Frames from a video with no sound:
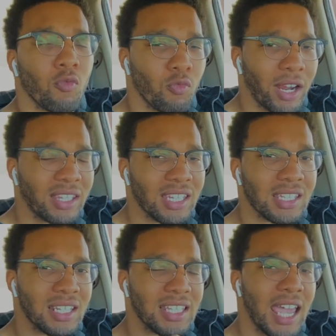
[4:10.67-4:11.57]
Write these
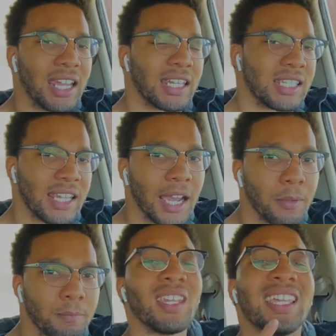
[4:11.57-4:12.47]
anxieties down.
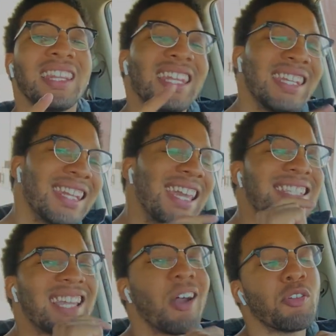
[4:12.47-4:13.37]
The next
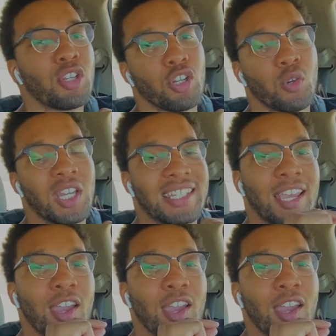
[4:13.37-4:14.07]
thing I want you to do is